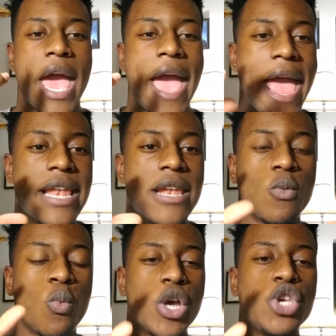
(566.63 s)
And
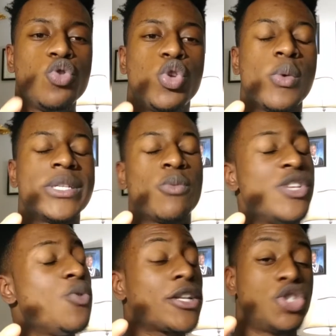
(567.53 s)
what you do is when
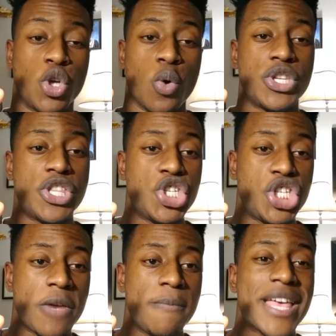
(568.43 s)
you actually go to the
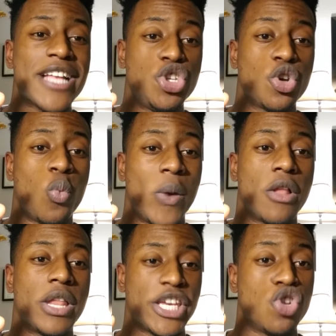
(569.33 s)
gym, that's your will.
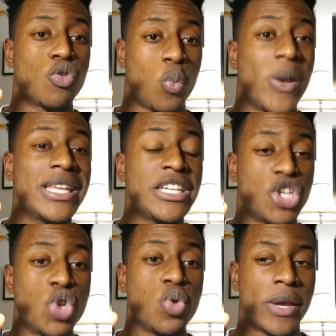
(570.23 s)
Like, you're willing to
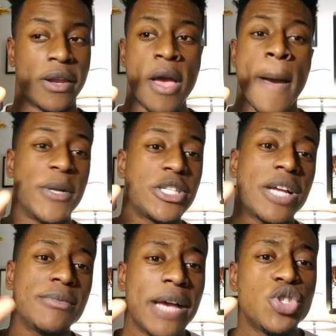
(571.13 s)
do it. But
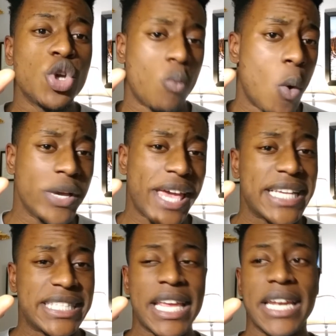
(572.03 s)
sometimes your won't
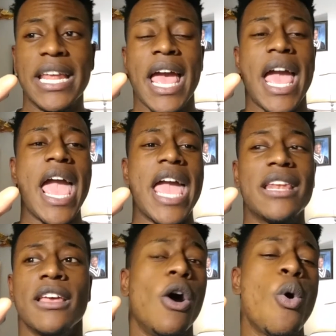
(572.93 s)
kicks in, and
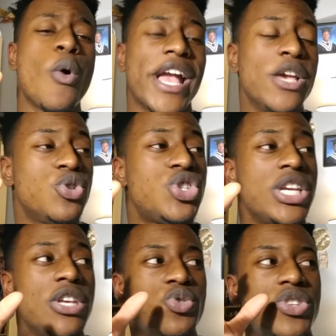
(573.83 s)
okay, you
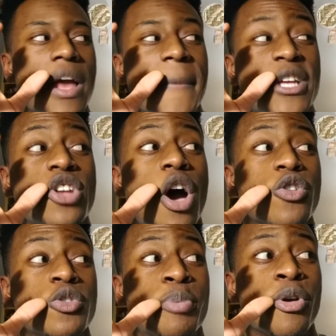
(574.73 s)
see that
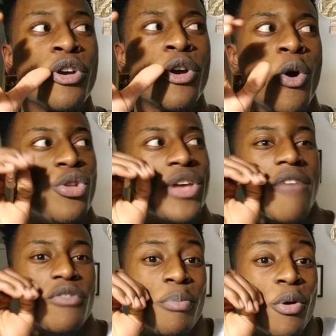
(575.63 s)
McDonald's burger, oh, they have
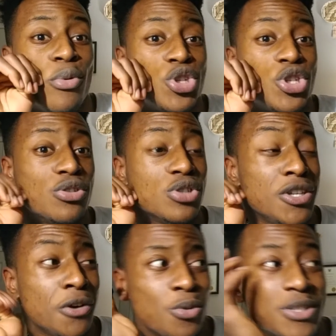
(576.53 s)
a promotional
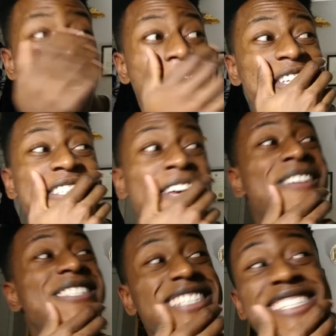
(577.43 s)
deal. Oh, Thai
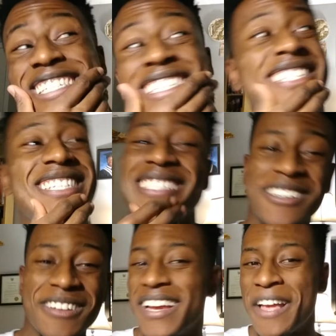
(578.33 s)
sauce, jeez,
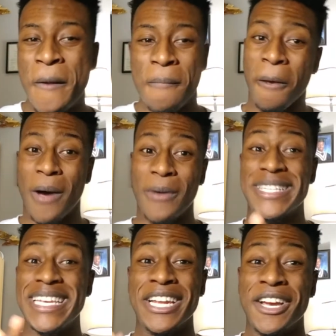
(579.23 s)
like, oh, I was
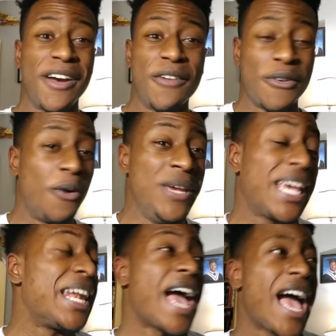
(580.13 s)
eating good for a week
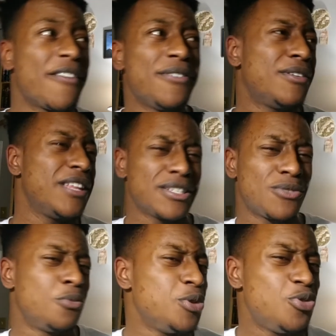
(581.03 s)
and a half, like, this
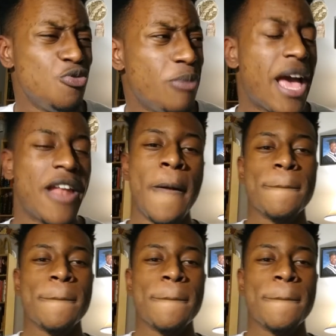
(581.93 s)
won't be too bad.